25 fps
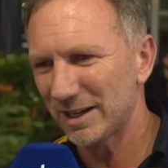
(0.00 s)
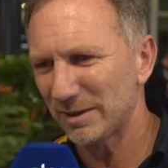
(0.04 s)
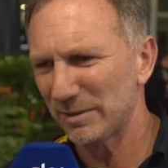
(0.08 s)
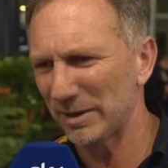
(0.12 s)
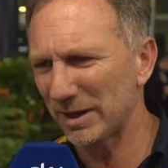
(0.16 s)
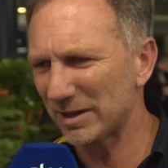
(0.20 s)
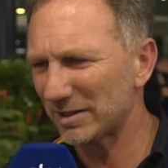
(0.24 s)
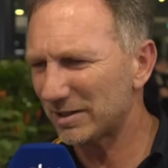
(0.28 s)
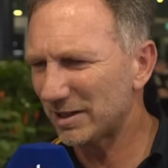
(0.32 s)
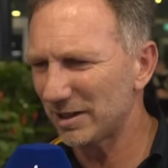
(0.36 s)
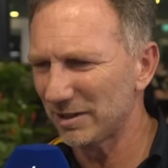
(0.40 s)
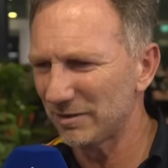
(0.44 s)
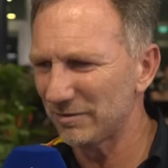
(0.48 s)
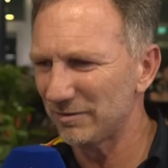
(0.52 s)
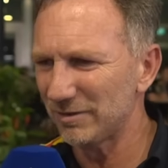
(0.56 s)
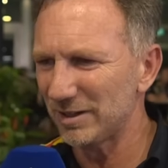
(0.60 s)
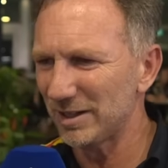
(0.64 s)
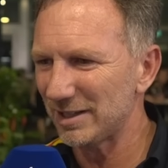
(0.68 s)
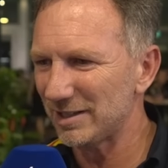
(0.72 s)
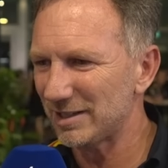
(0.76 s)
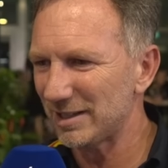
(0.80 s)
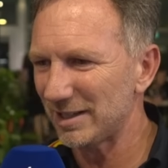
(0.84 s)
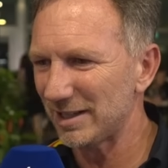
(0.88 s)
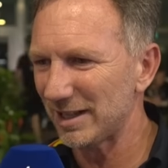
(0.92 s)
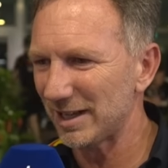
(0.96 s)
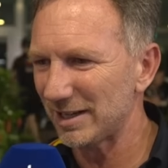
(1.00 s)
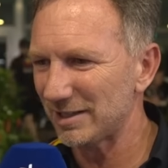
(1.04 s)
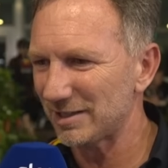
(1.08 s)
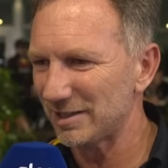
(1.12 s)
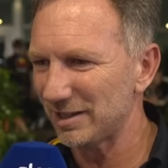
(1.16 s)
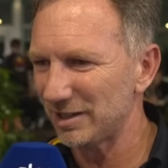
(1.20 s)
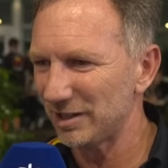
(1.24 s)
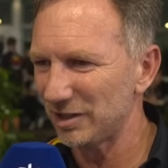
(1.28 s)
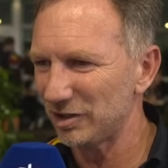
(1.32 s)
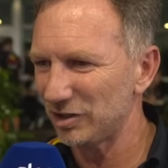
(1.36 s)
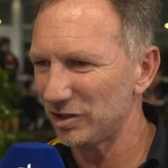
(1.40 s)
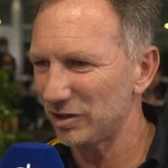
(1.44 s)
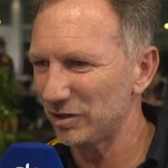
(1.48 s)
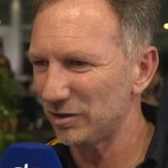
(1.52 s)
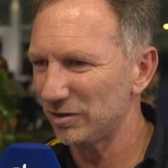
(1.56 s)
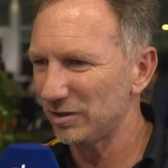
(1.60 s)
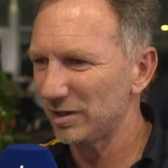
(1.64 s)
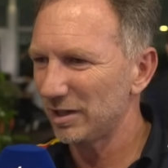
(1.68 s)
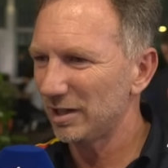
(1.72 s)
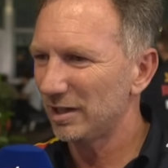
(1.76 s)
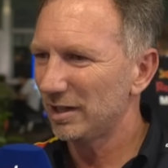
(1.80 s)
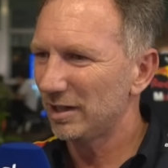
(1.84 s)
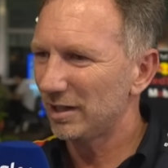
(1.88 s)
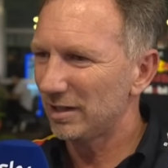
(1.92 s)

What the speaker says: out. So I don't really see that's an issue.